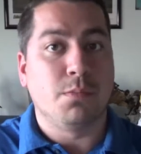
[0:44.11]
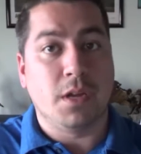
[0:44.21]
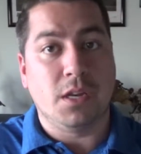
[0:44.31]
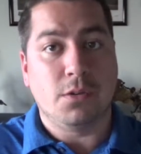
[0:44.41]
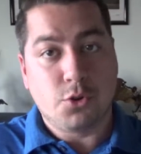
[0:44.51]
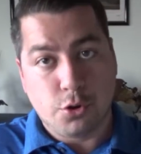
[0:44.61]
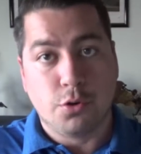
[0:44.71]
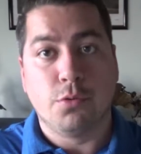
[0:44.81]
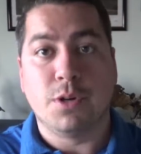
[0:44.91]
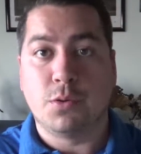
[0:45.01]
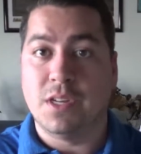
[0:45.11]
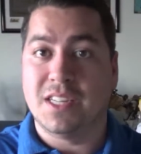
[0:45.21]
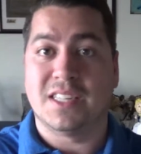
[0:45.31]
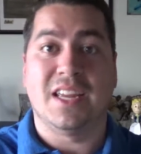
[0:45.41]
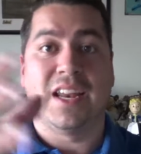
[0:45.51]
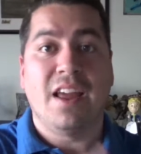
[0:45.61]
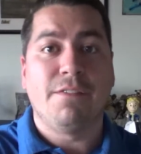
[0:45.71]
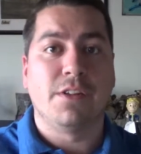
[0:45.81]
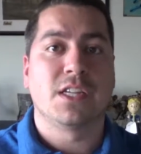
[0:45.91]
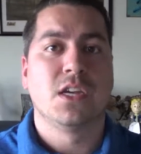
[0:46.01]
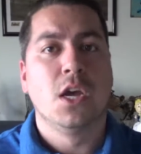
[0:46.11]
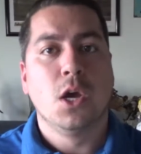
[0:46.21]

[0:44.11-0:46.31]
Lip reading: be true between Disney and Netflix,